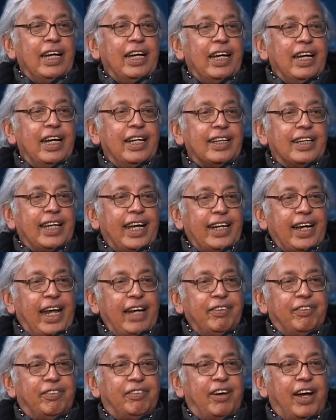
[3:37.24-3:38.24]
and then
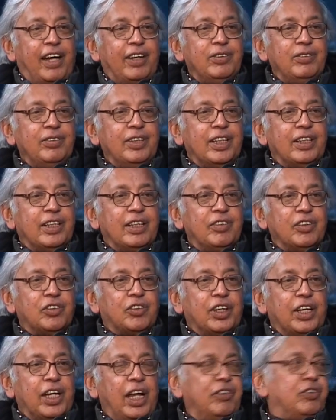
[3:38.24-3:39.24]
I found that there was
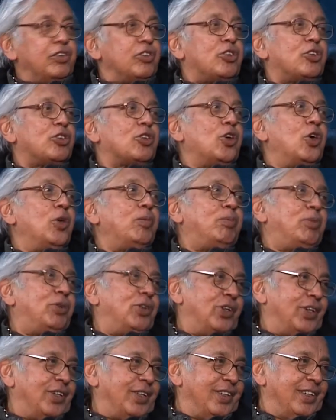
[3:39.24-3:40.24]
enough scope
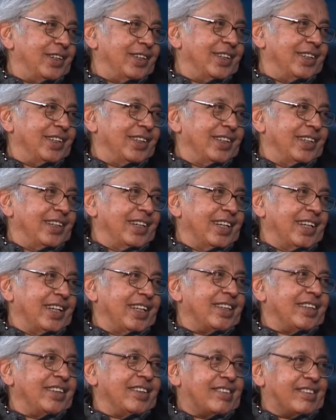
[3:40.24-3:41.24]

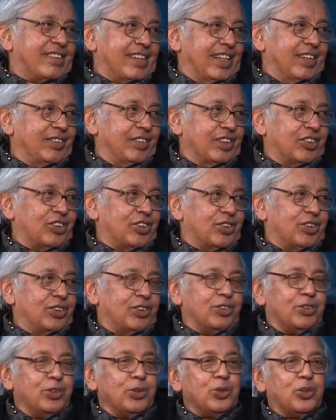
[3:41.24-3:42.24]
in the service
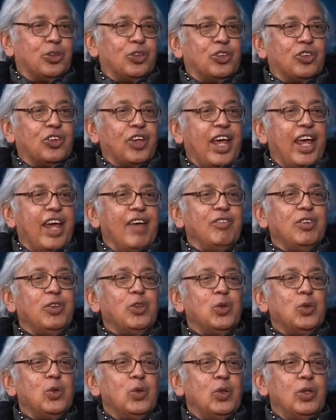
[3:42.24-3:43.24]
to save
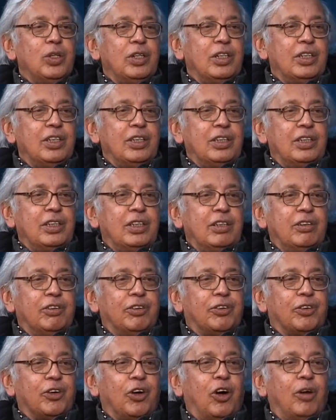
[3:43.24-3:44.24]
you
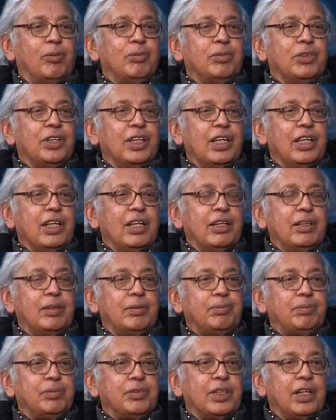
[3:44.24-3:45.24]
from the
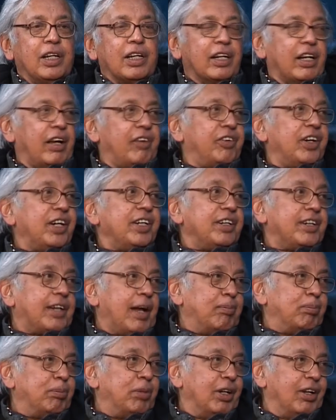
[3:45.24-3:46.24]
rough and
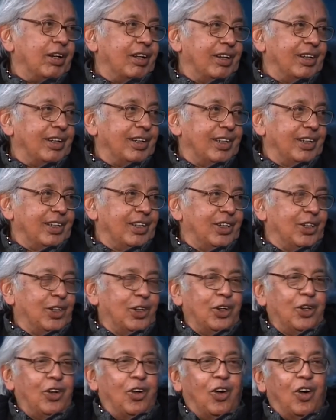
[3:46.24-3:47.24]
tumble
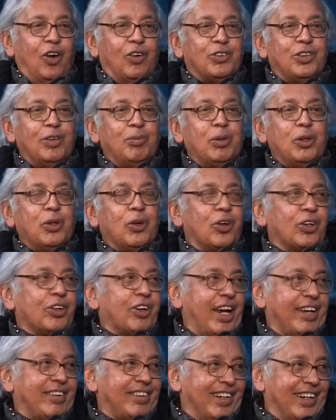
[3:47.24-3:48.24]
of the
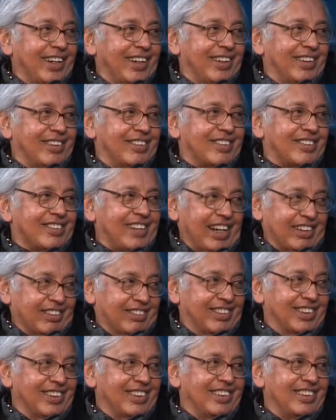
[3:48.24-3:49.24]
bureaucratic
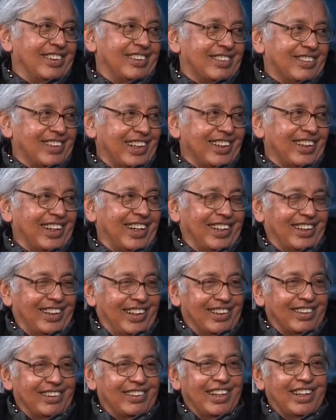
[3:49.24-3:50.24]
structures
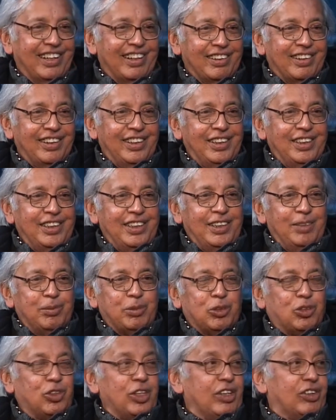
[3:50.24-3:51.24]
and their
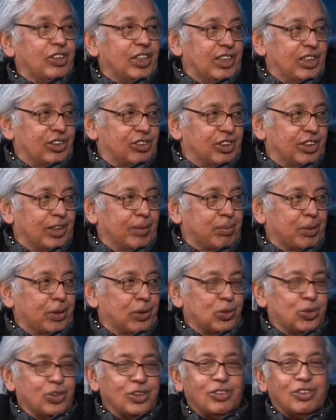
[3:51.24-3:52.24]
procedures and
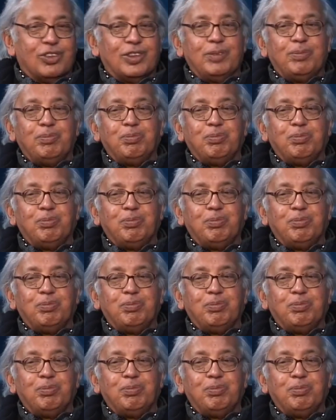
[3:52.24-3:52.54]
approaches.